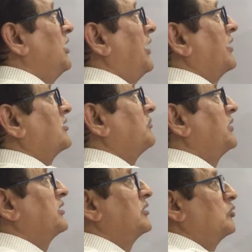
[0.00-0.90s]

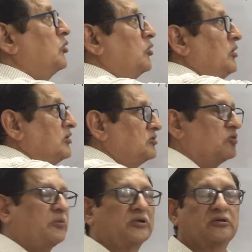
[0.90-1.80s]
Arithmetico
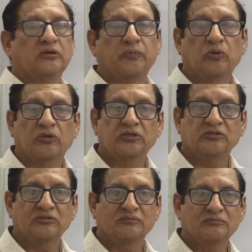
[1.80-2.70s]
Geometric
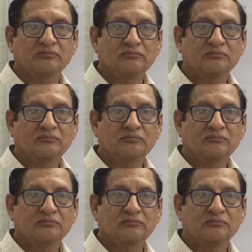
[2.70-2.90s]
Progression.